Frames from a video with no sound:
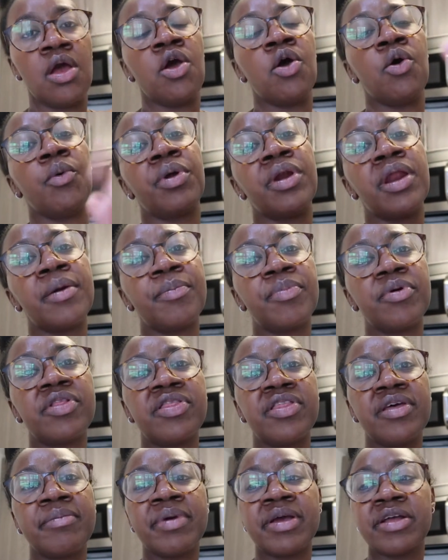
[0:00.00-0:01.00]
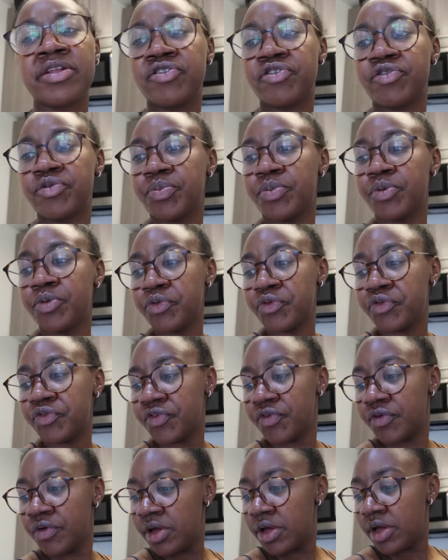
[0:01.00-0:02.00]
When I put them into proof.
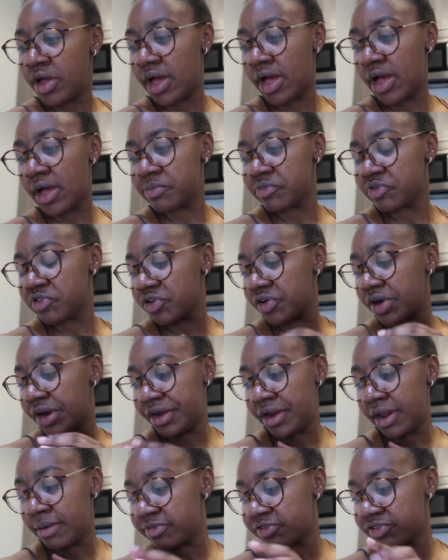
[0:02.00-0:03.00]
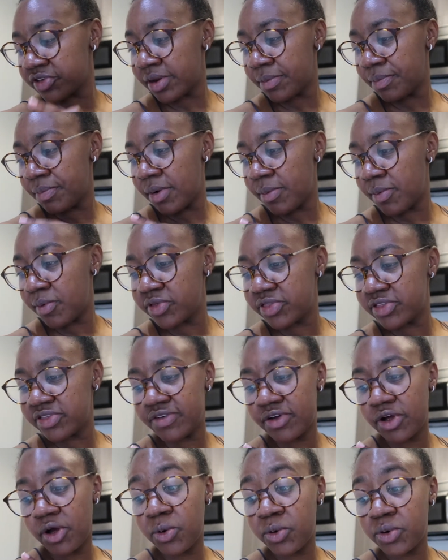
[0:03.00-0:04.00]
So right now I'm just gonna pop
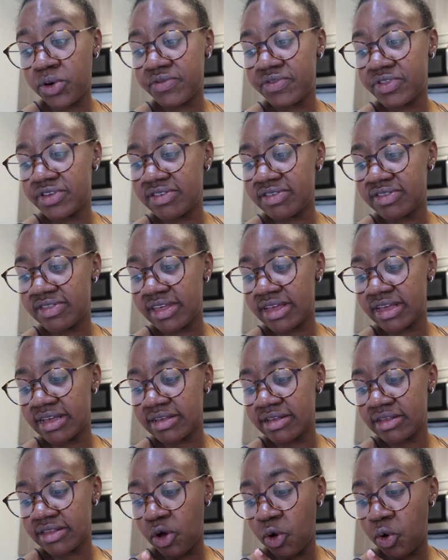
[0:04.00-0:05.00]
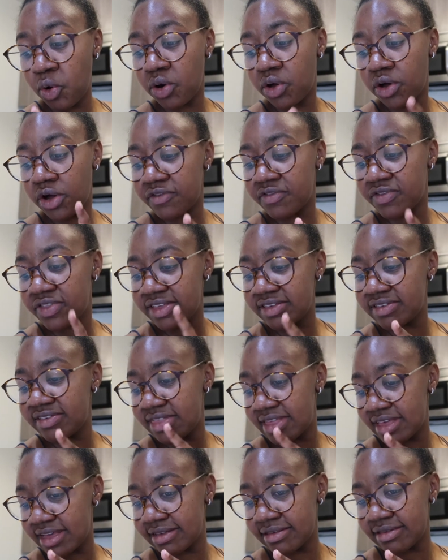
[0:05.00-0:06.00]
all of these
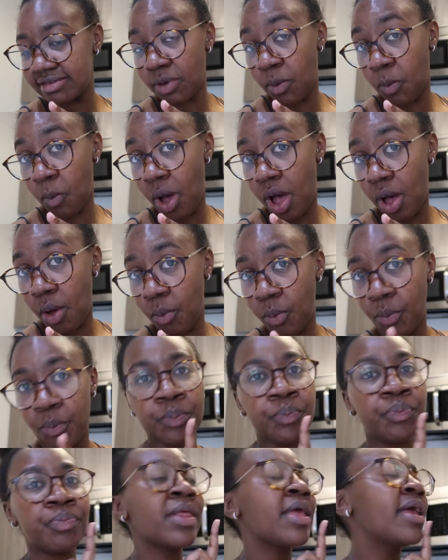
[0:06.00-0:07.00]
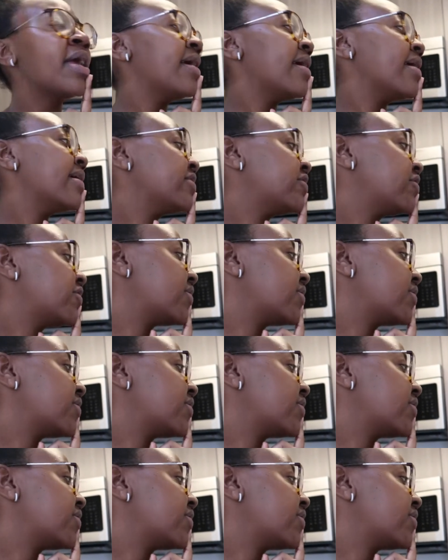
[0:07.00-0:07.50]
things, wow, into